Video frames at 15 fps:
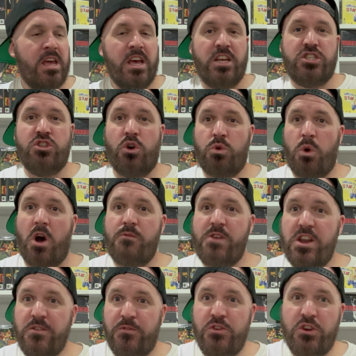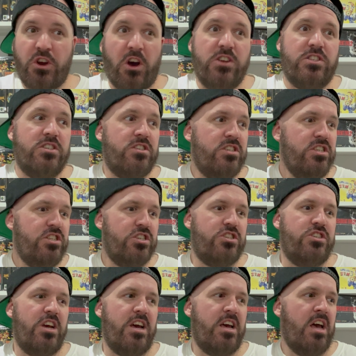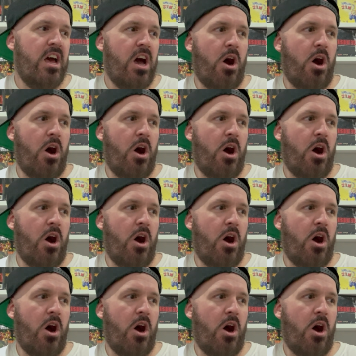It's not quite ready for you guys to see just yet.